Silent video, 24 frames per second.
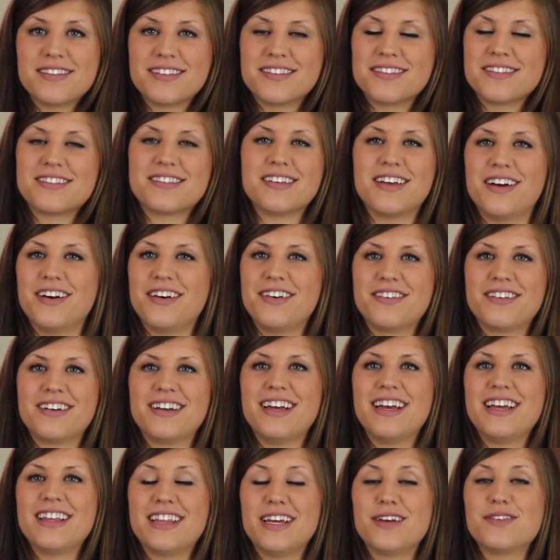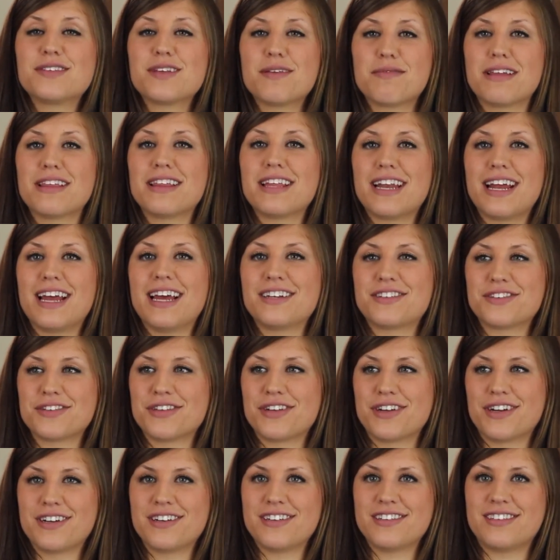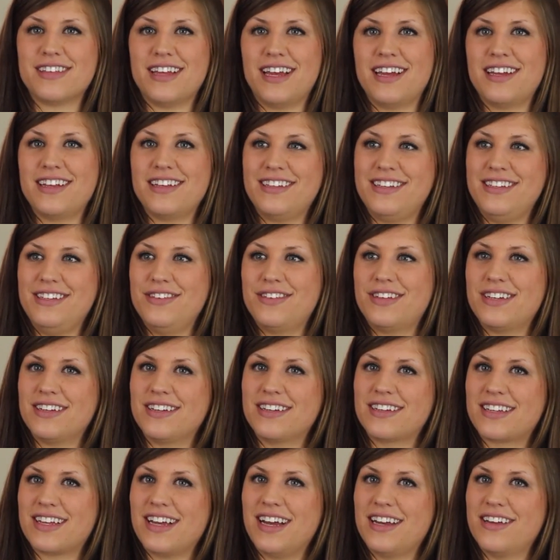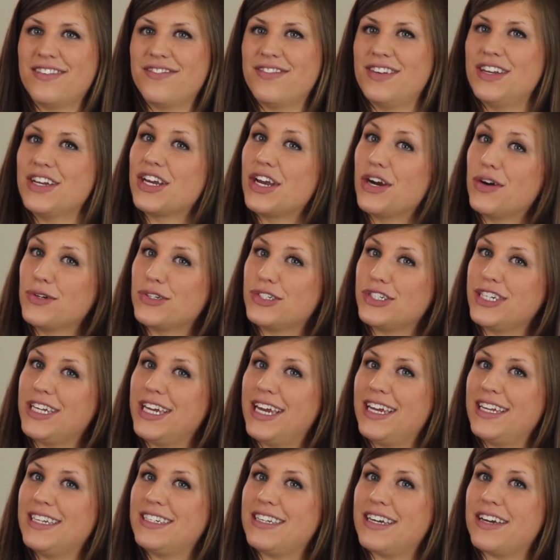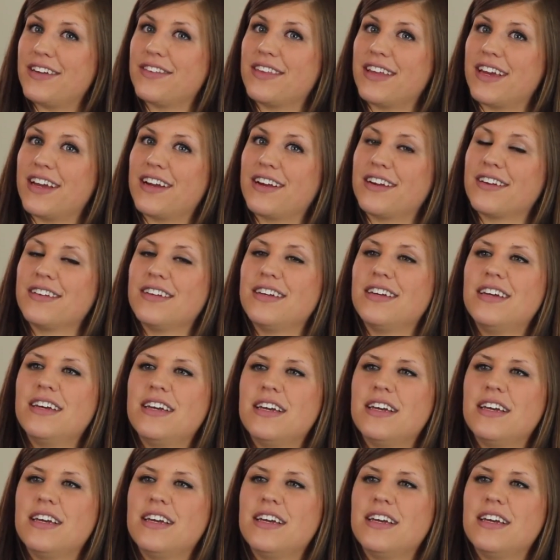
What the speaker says: And so that was something that I had to learn, is that you can kind of negotiate down there,